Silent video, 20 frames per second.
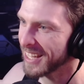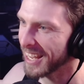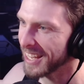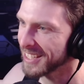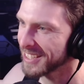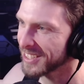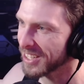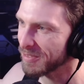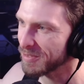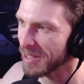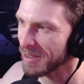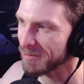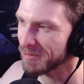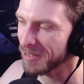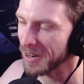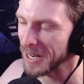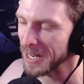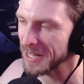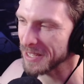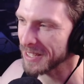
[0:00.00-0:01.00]
They shipped at
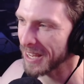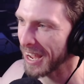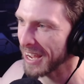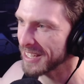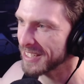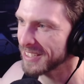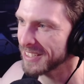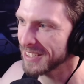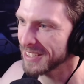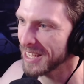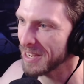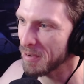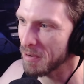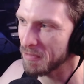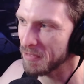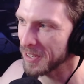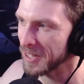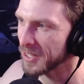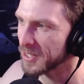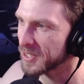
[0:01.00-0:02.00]
Freddy's. I, I still never
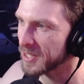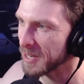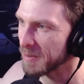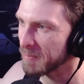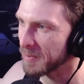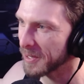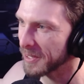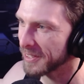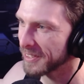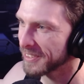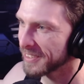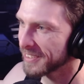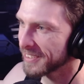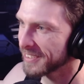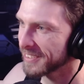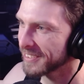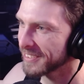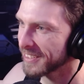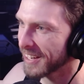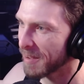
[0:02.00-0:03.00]
finished it, but
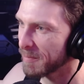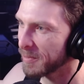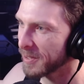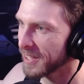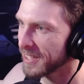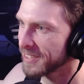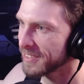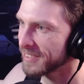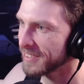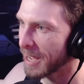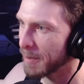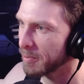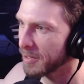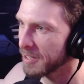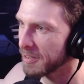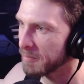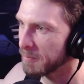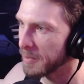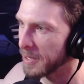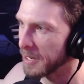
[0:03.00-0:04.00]
I played Some I
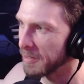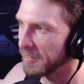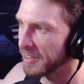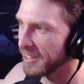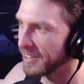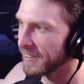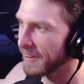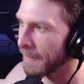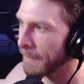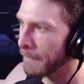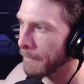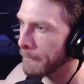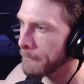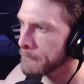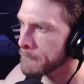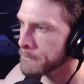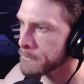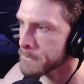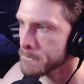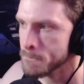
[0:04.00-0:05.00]
played a bit of it. For the memes,
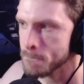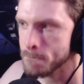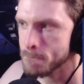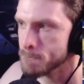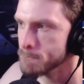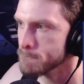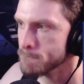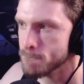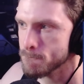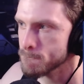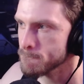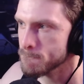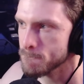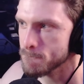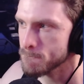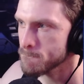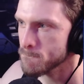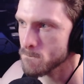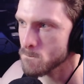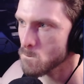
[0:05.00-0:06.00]
others were more serious
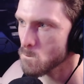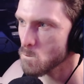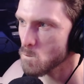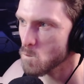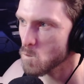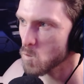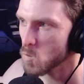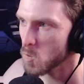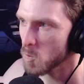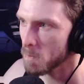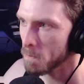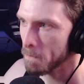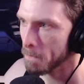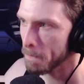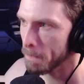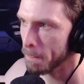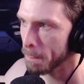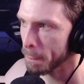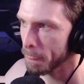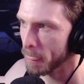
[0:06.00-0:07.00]
attempts at making games
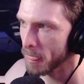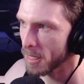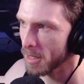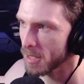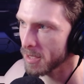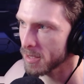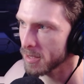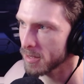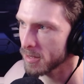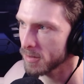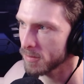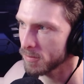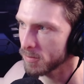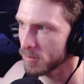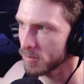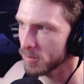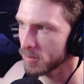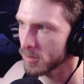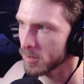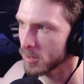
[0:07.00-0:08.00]
inspired by FNAF, and
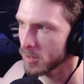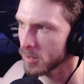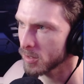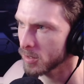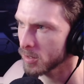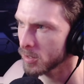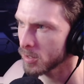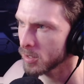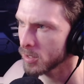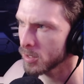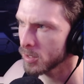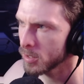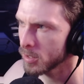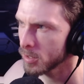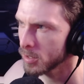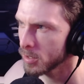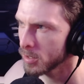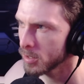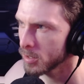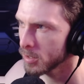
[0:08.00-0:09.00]
many of them were just taking the
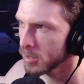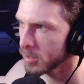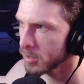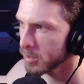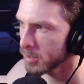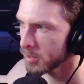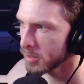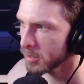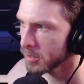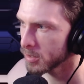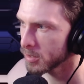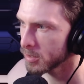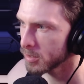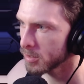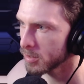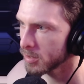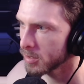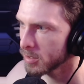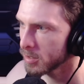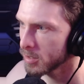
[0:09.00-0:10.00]
world that Scott had created
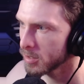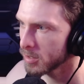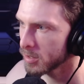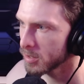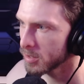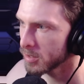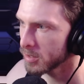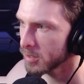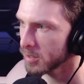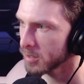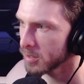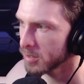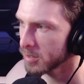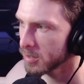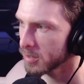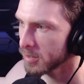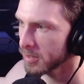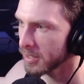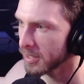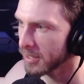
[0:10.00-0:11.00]
and broadening it outward
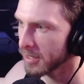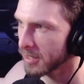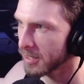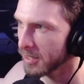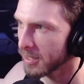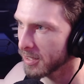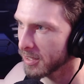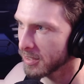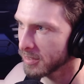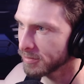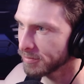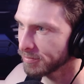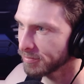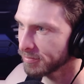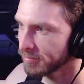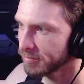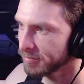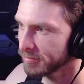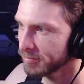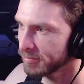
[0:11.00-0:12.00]
into the game uh, that they eh.
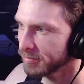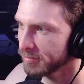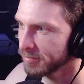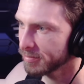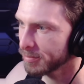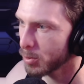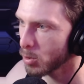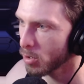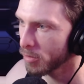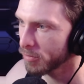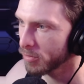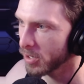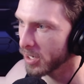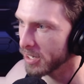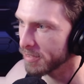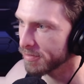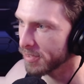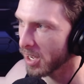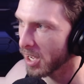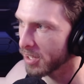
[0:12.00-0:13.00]
wanted to see made. Poor if Freddy
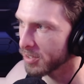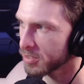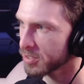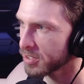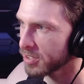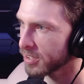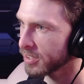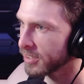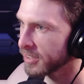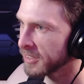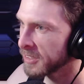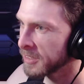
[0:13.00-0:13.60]
you go Files. Game,